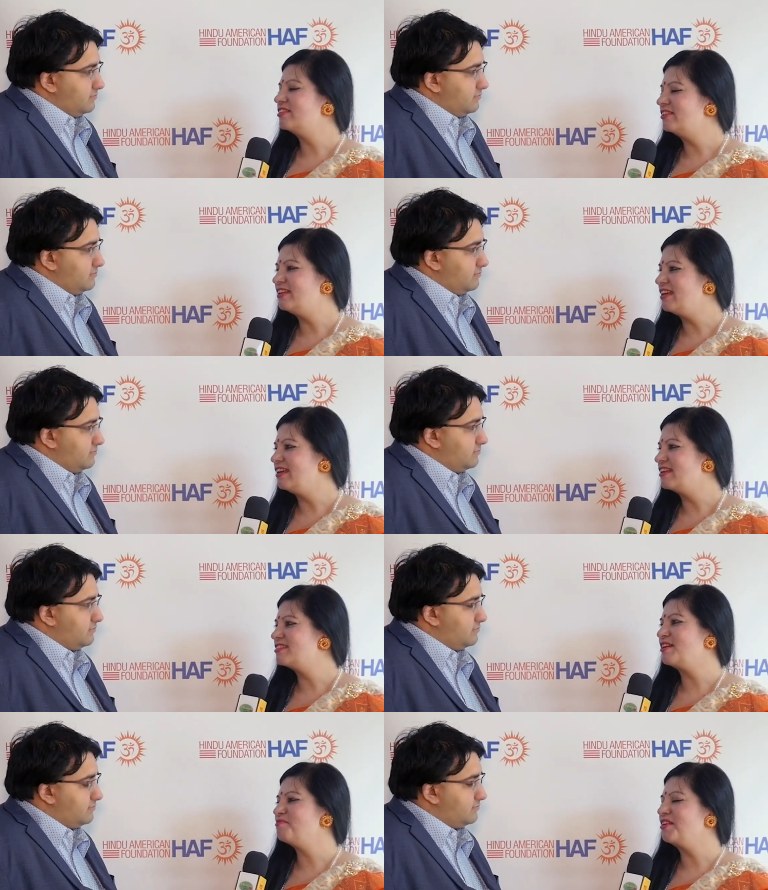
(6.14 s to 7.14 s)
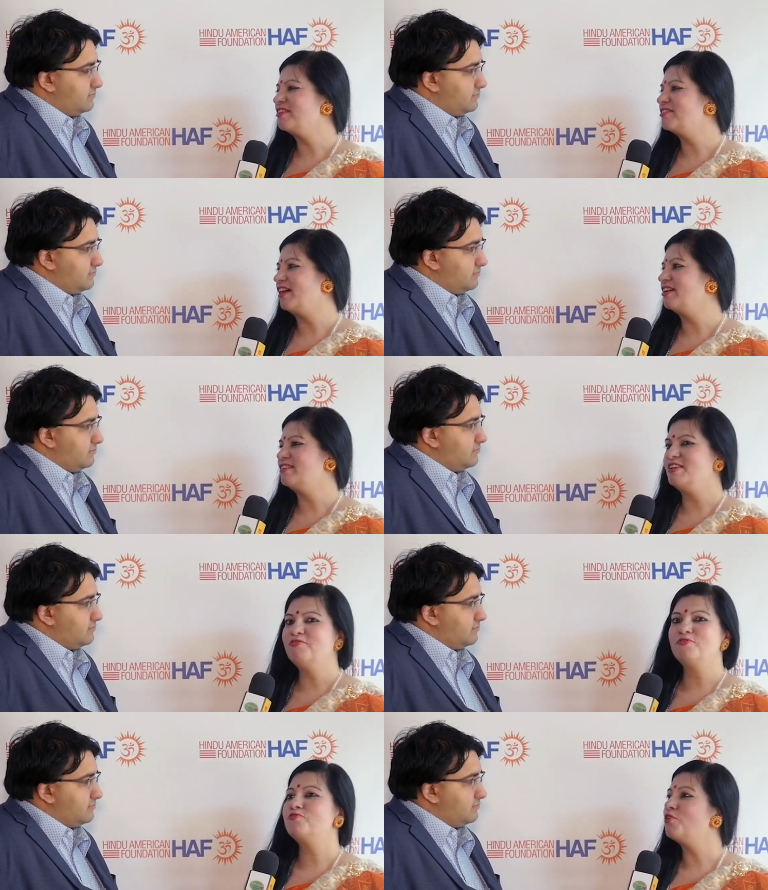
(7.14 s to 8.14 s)
Speaker 1: thirty is something that
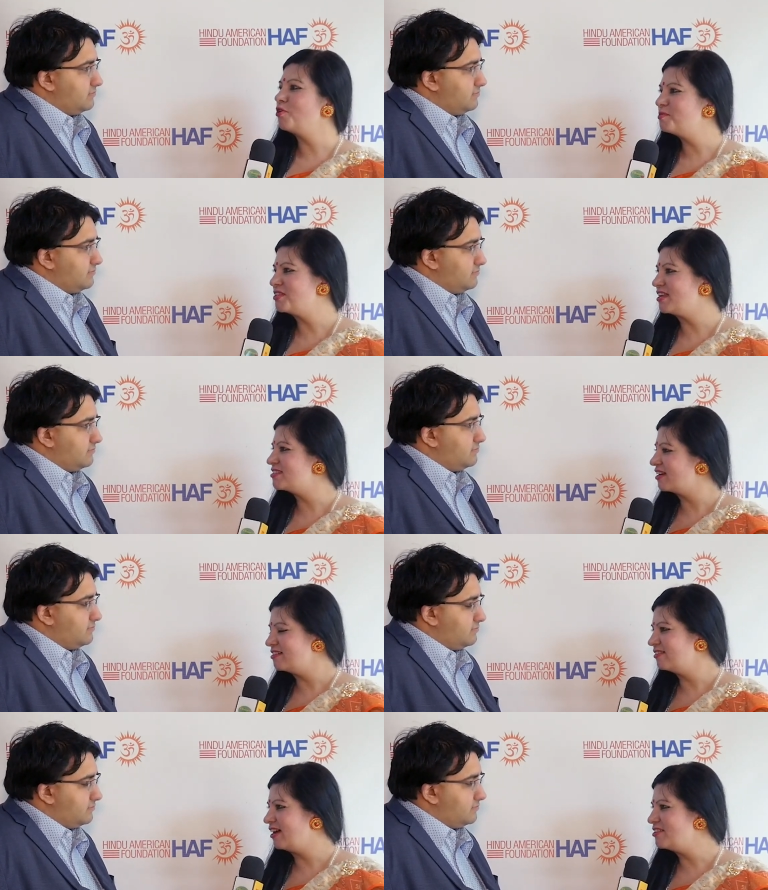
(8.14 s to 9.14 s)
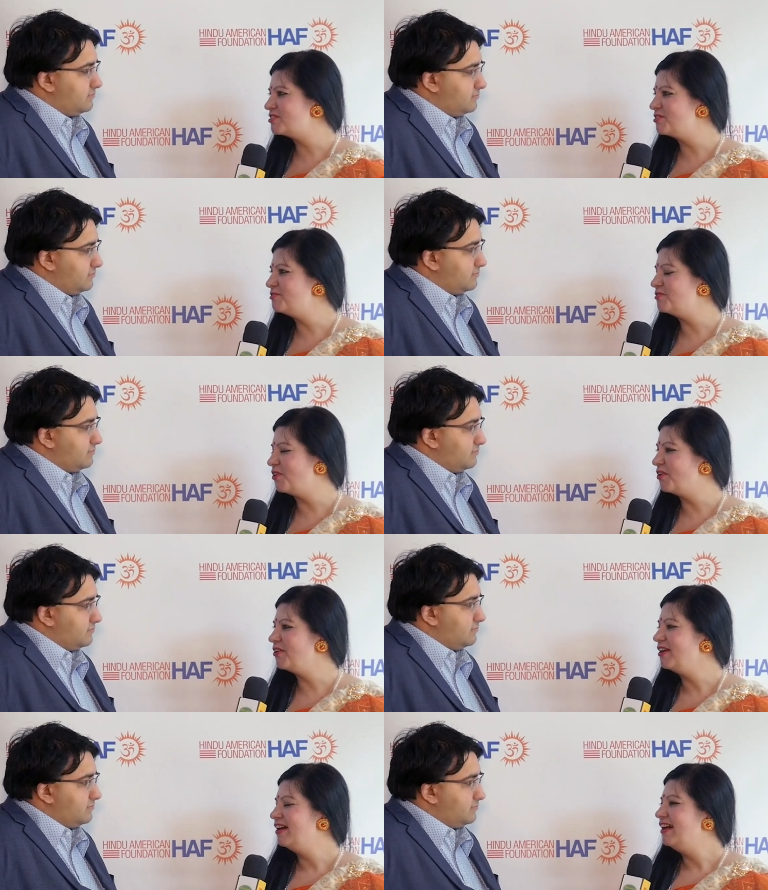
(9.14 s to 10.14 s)
even Forbes has recognized you for.
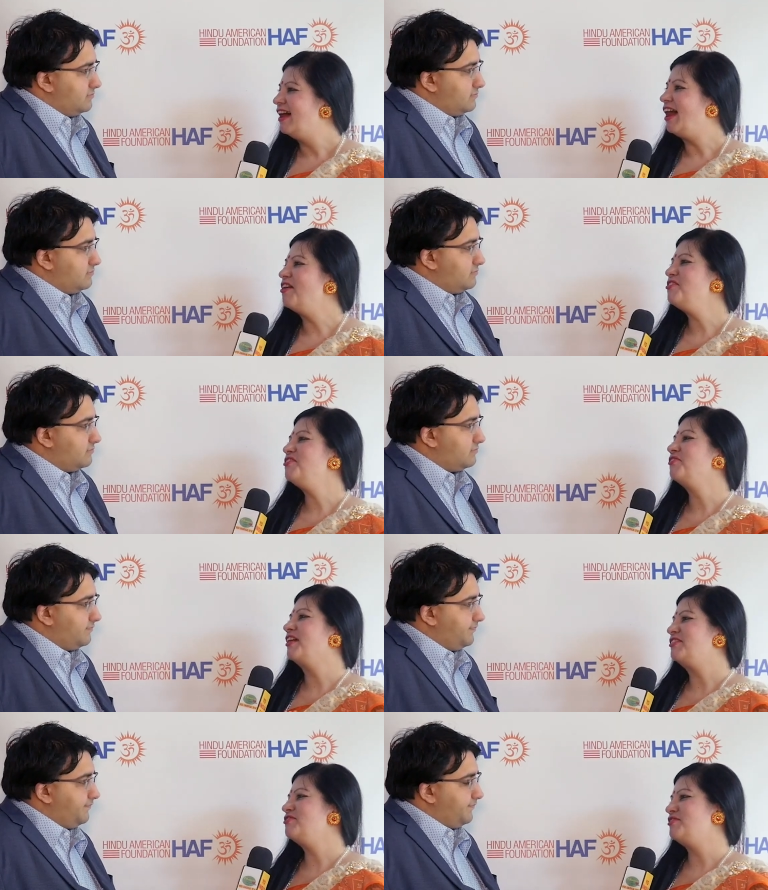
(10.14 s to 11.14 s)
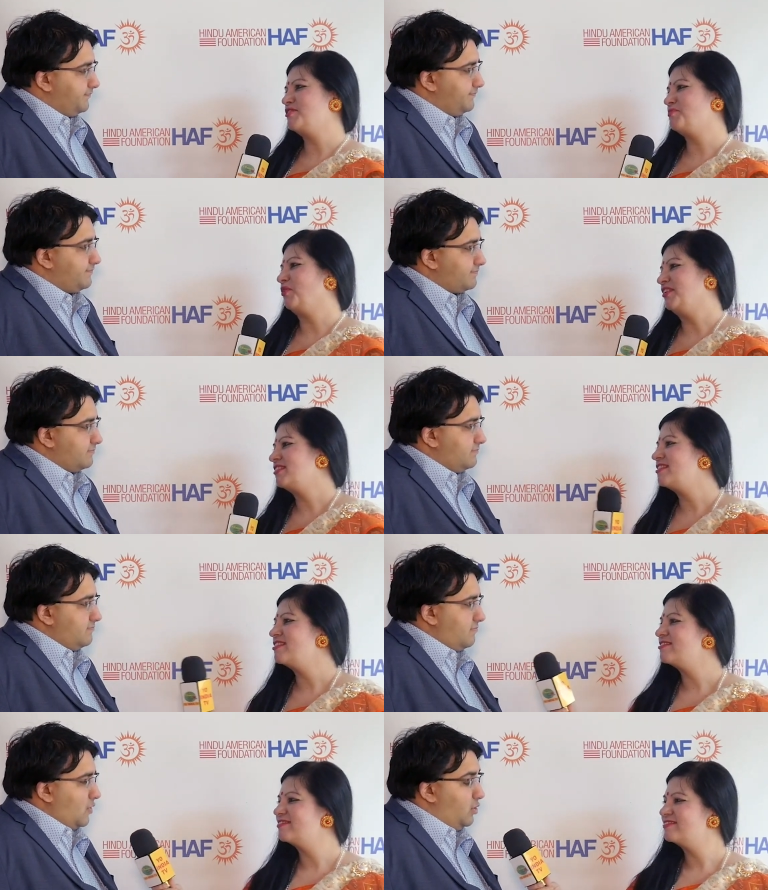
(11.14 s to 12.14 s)
How did you get to this point?
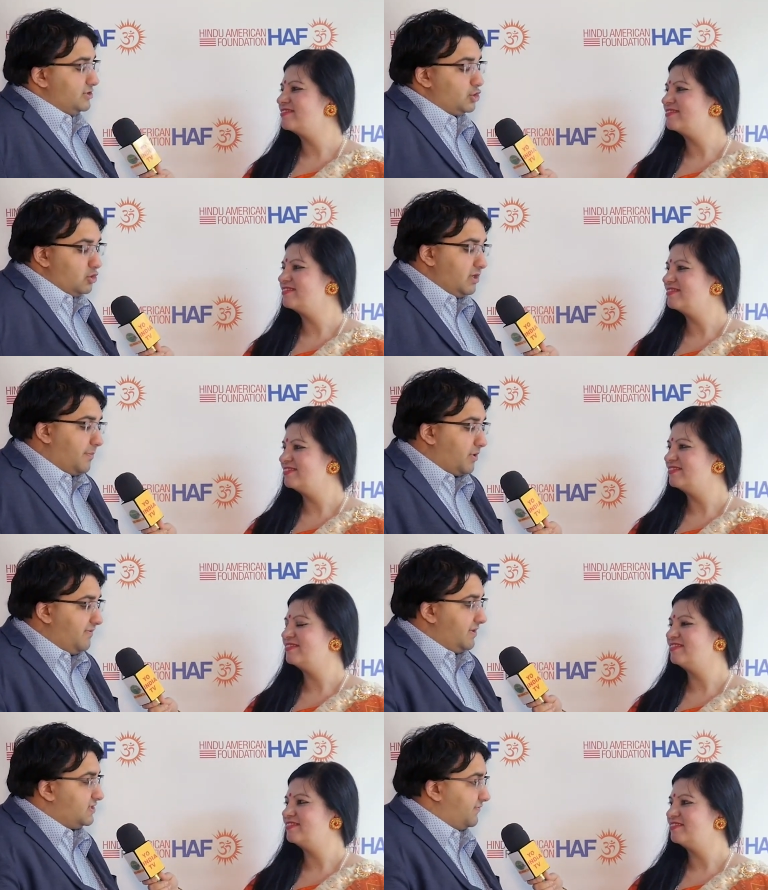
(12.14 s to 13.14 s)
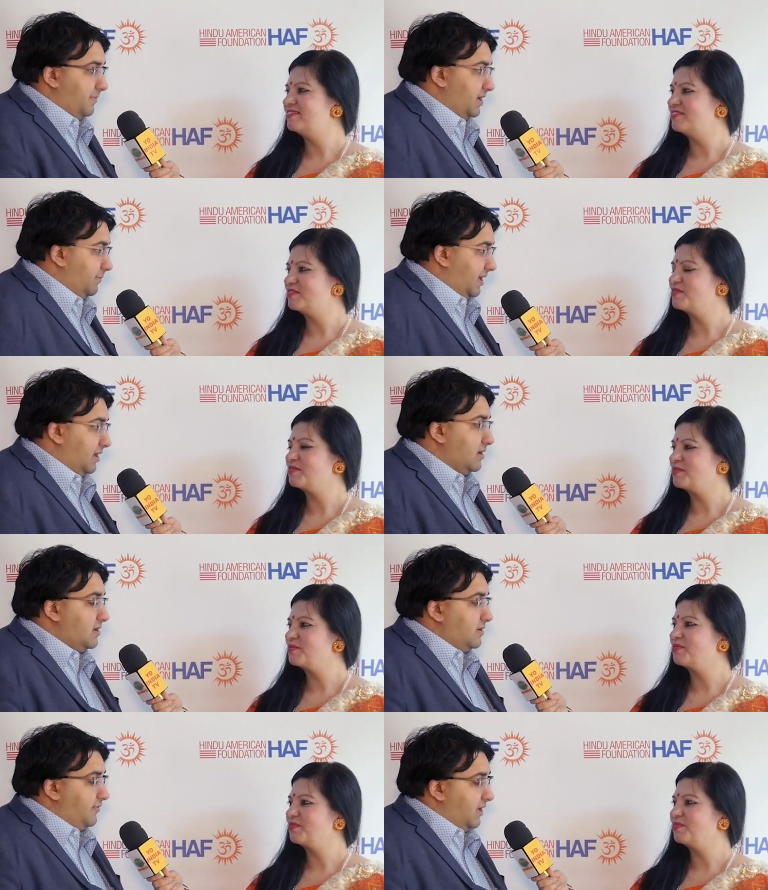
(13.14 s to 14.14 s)
Speaker 2: Well, it's truly a privilege for me to be
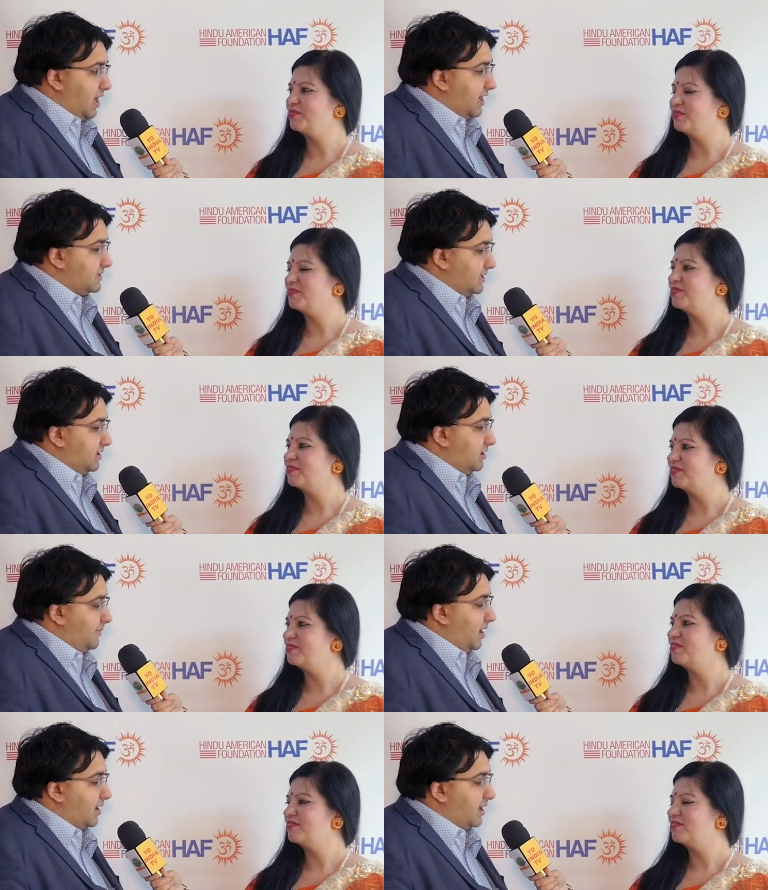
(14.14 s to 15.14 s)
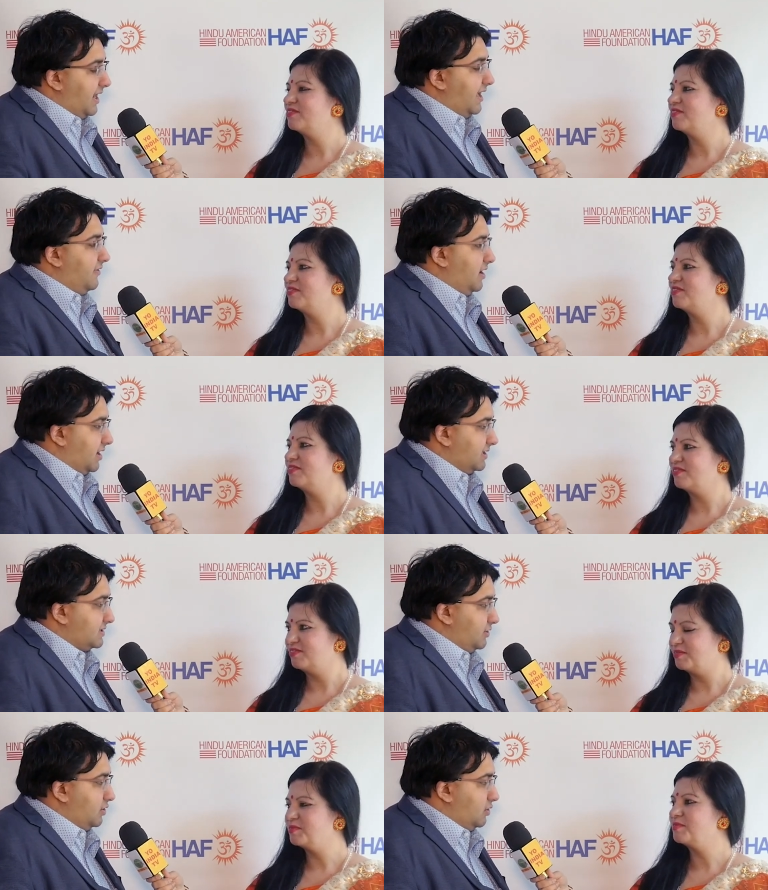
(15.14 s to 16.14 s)
the youngest Indian American and the youngest
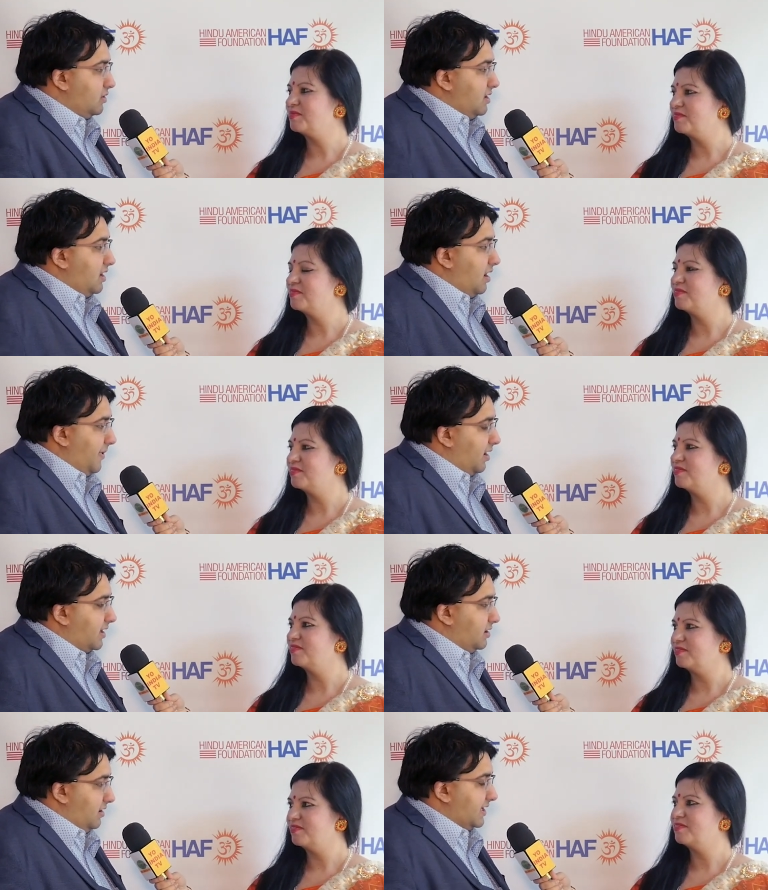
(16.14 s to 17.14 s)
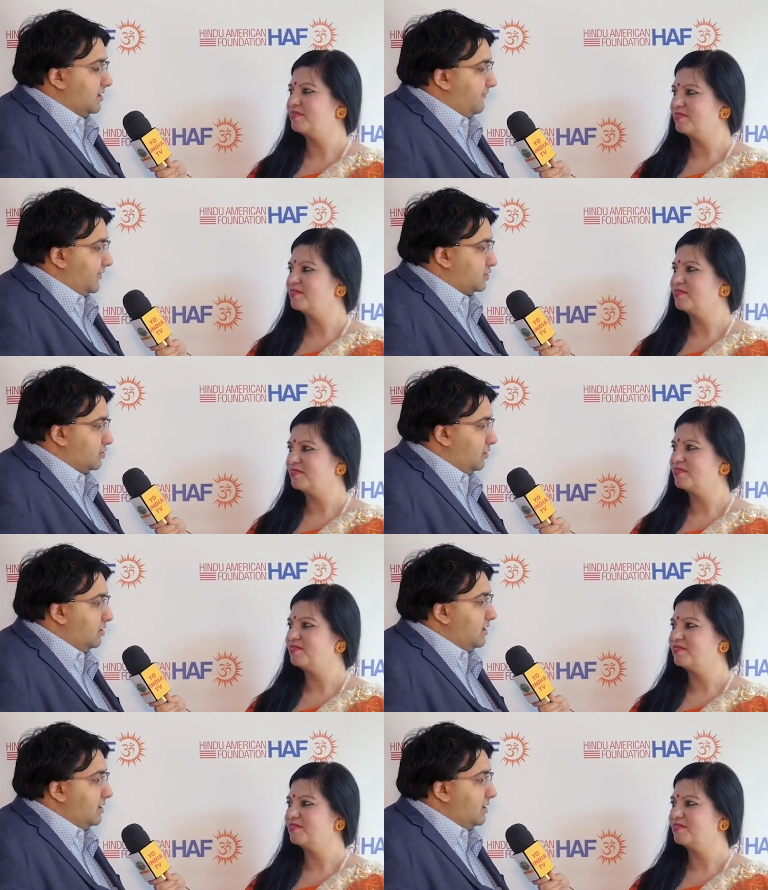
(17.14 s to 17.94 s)
Hindu American elected official